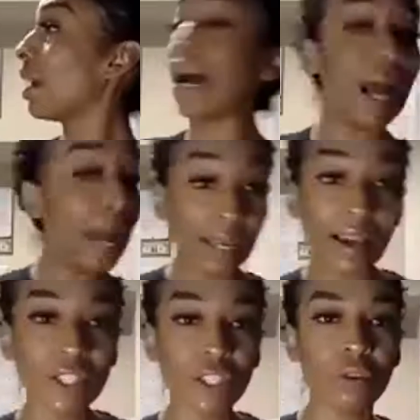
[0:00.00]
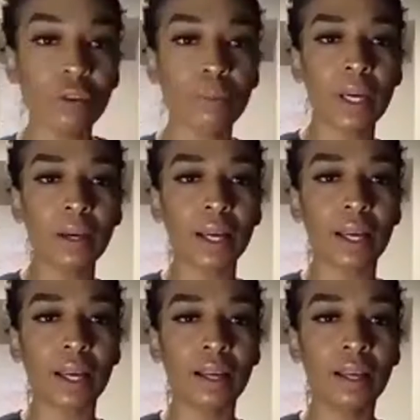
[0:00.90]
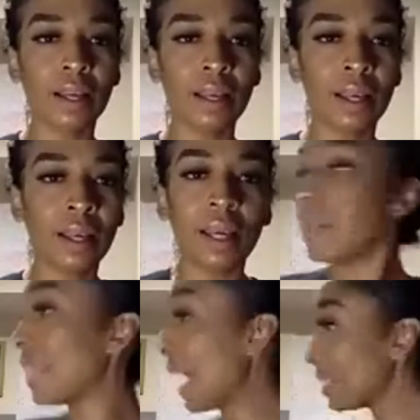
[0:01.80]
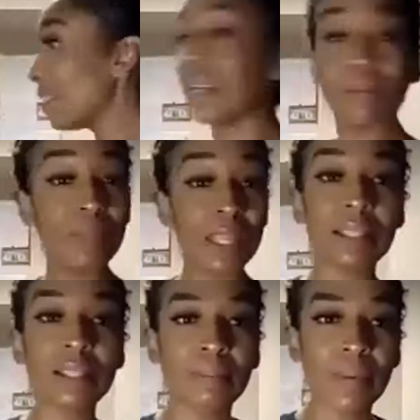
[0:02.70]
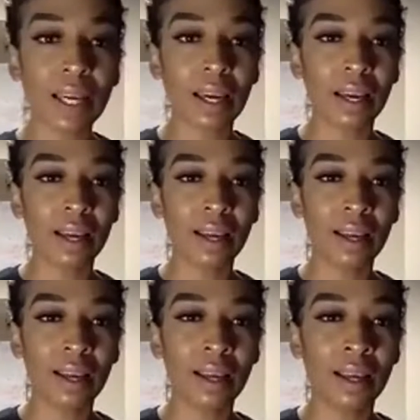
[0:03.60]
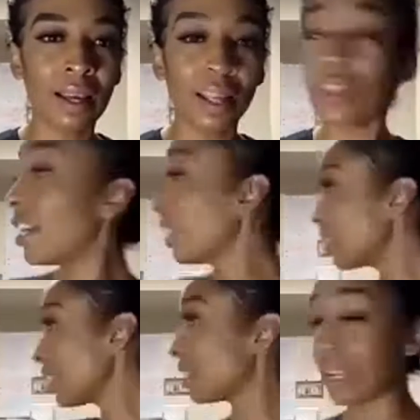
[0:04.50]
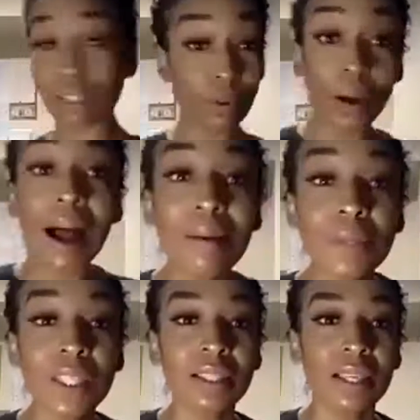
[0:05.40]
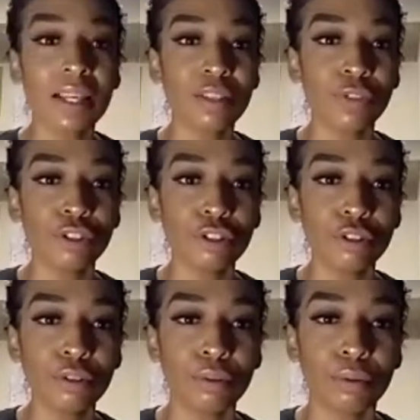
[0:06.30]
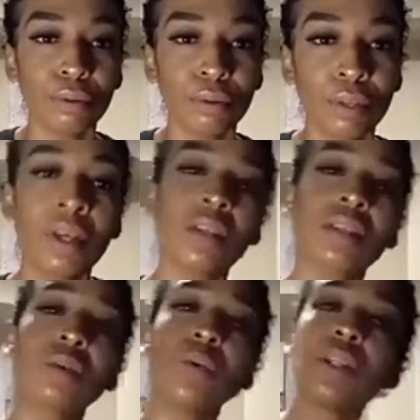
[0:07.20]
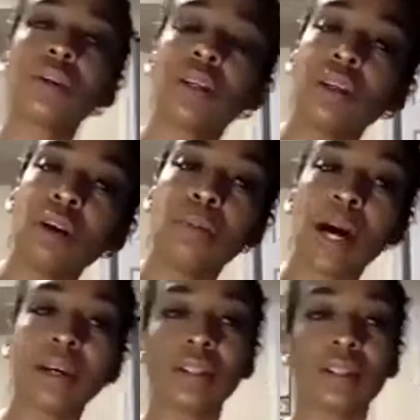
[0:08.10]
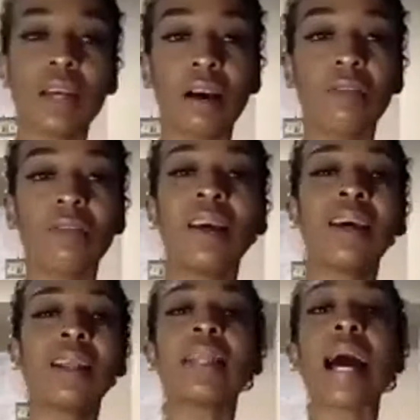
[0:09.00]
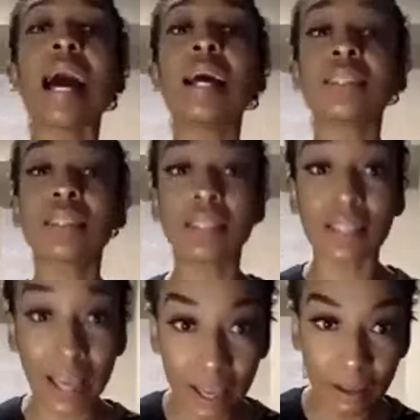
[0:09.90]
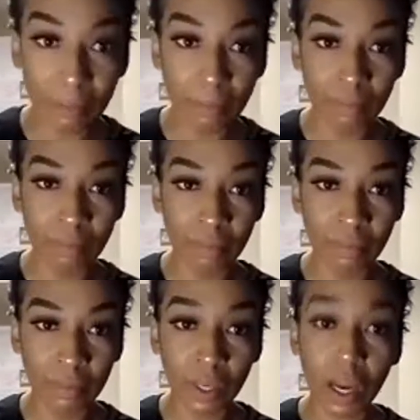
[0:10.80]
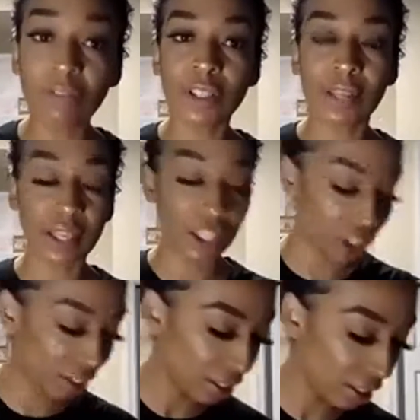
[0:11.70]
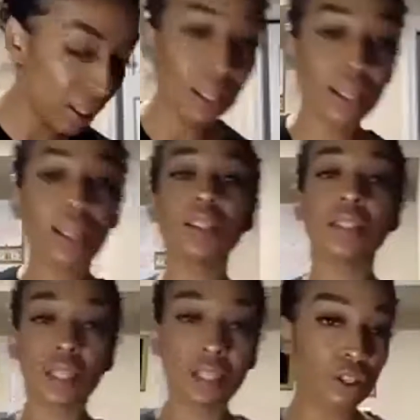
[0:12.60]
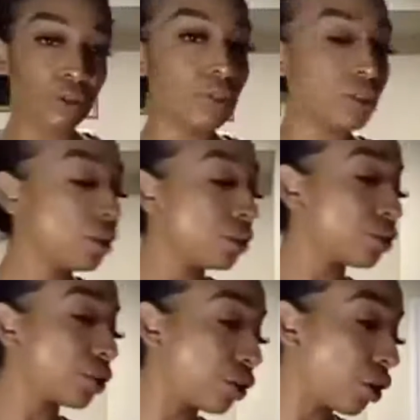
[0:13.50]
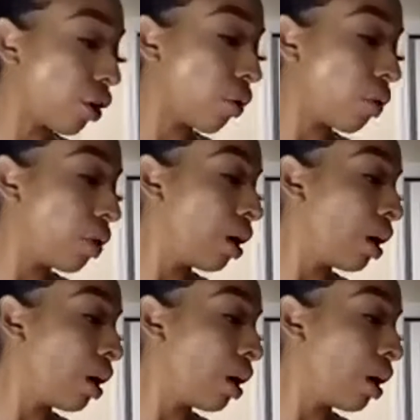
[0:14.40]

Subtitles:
I can have it too, period. That's them, this is me. They're successful, I'm successful too. So when you're alone by yourself, that same conversation continues to go